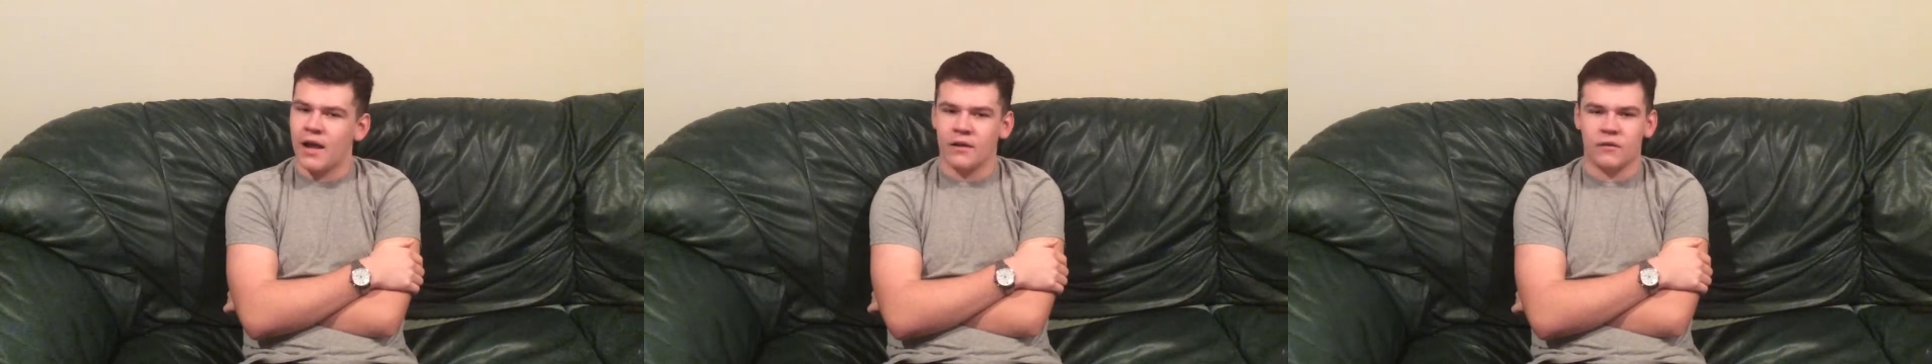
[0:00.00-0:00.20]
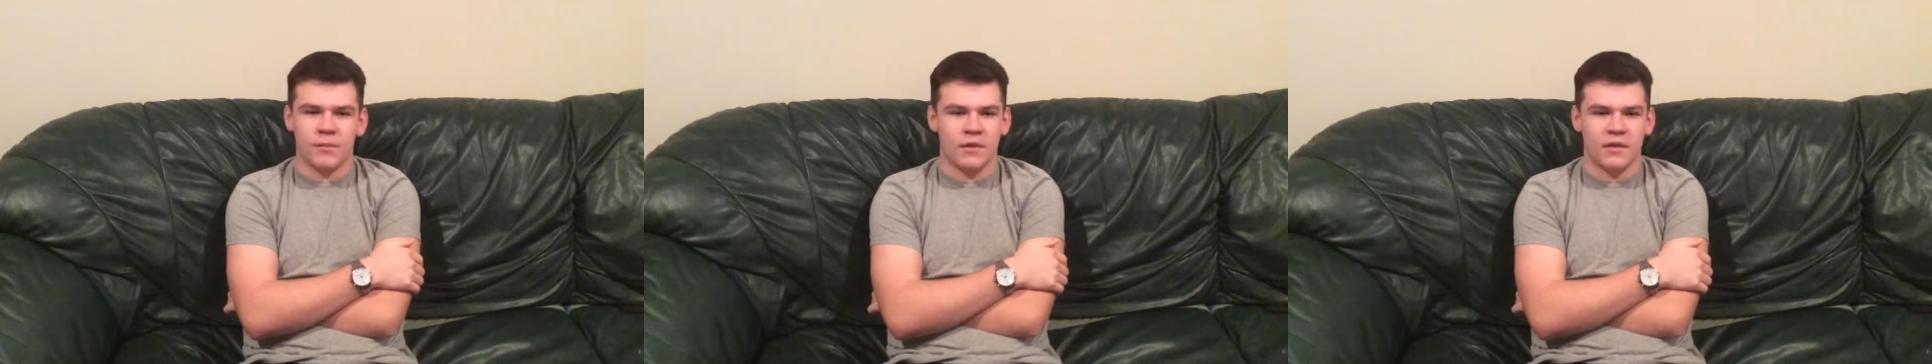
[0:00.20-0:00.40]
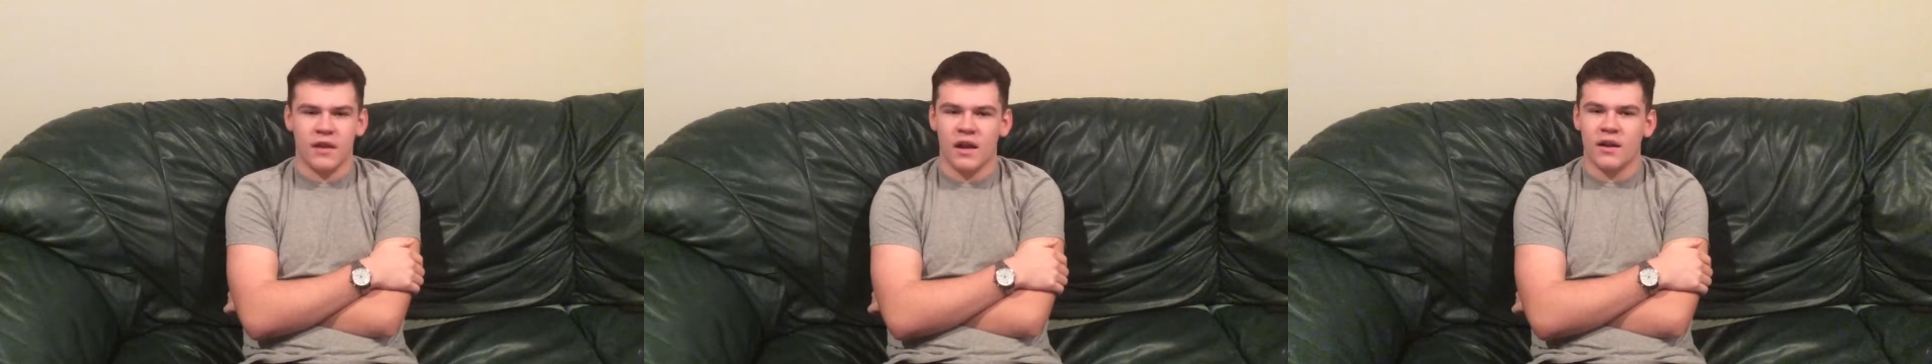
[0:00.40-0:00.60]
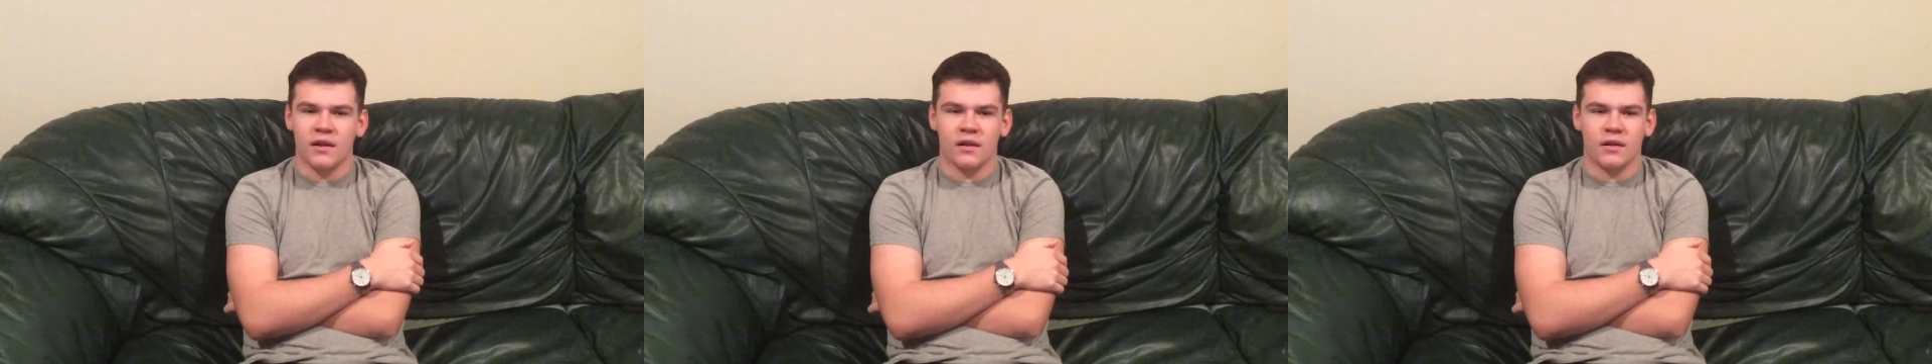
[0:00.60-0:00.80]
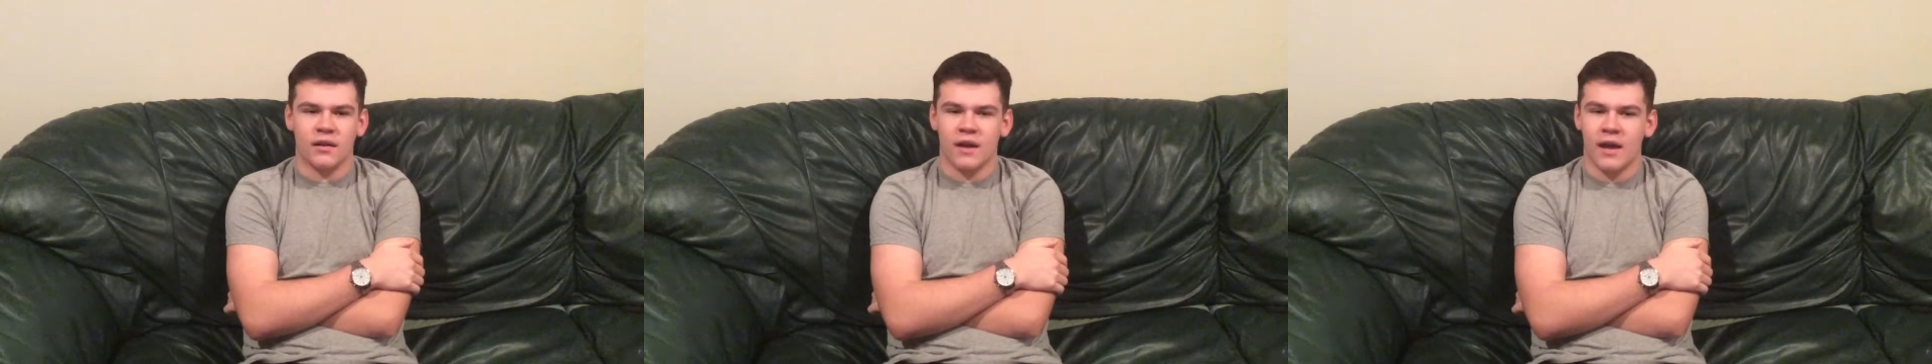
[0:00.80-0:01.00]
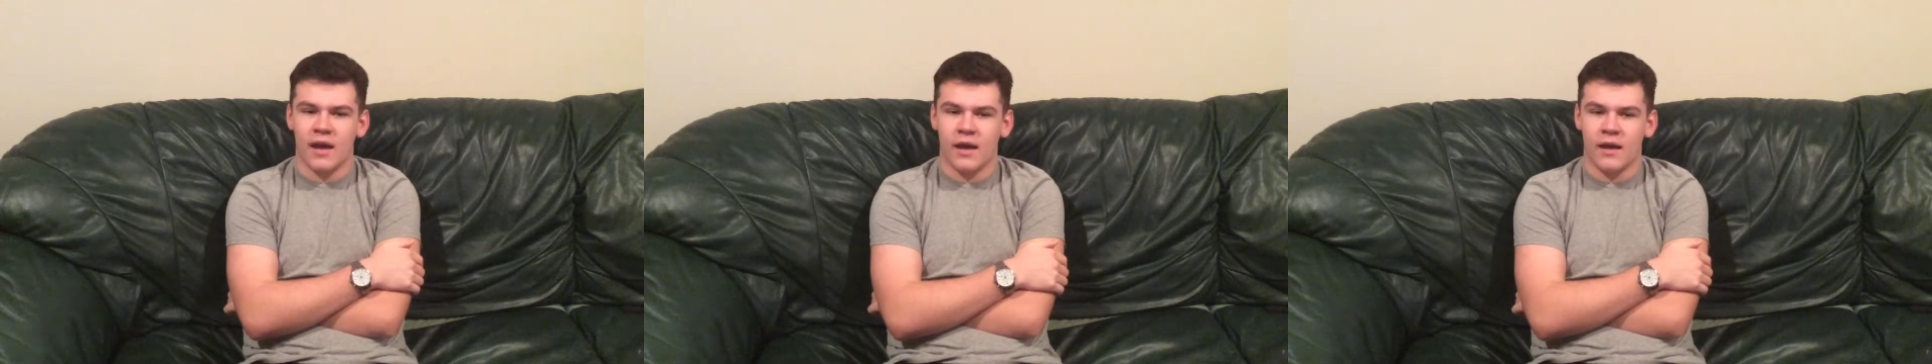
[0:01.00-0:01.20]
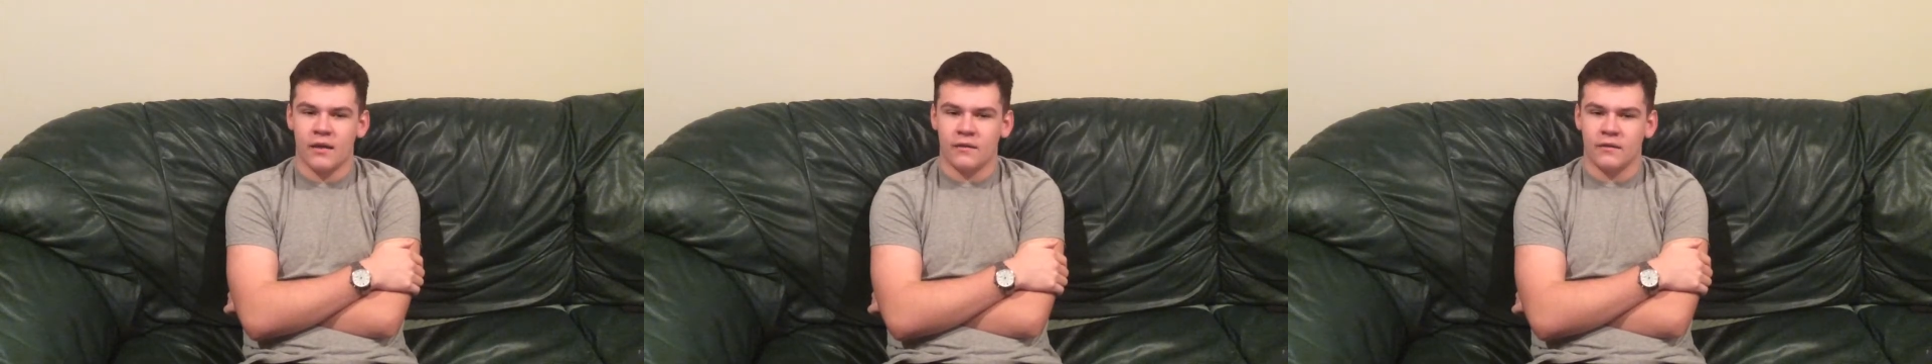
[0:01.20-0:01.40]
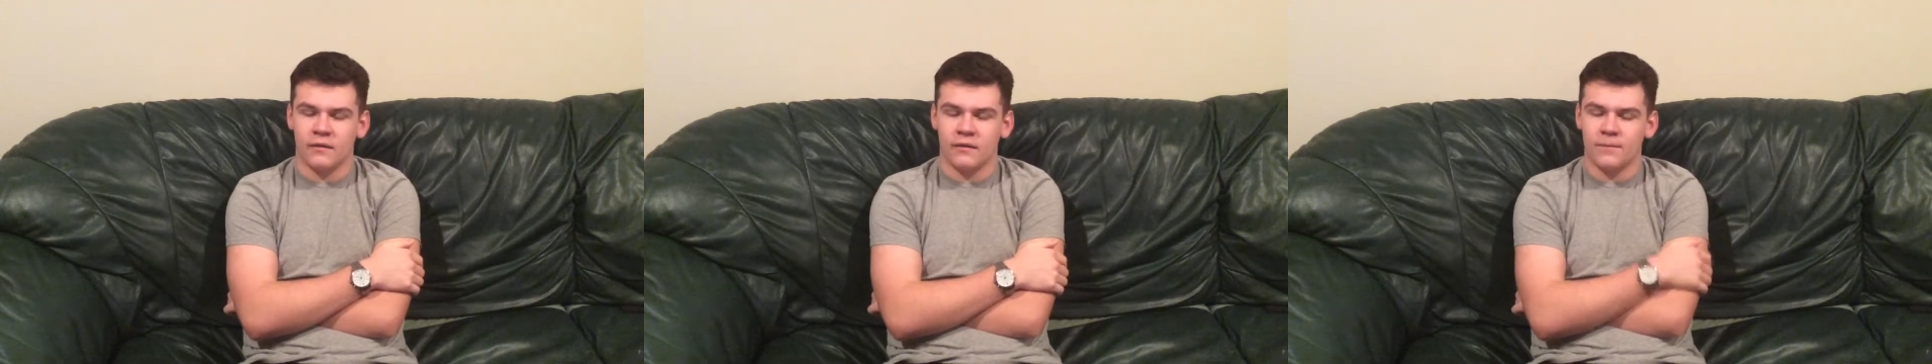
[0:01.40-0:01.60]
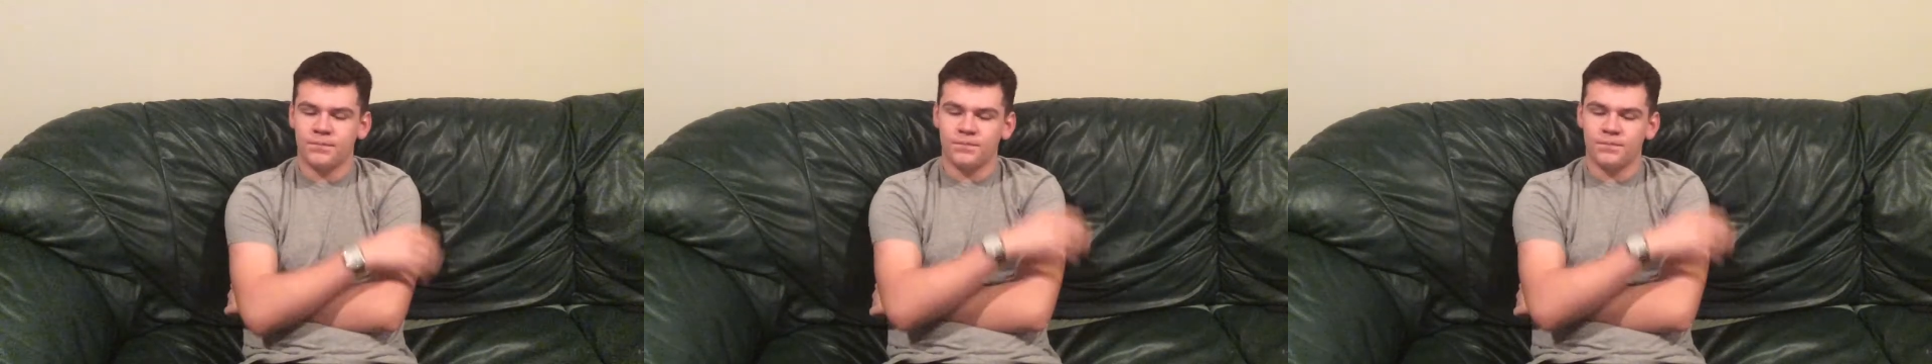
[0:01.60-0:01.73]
as pathetic as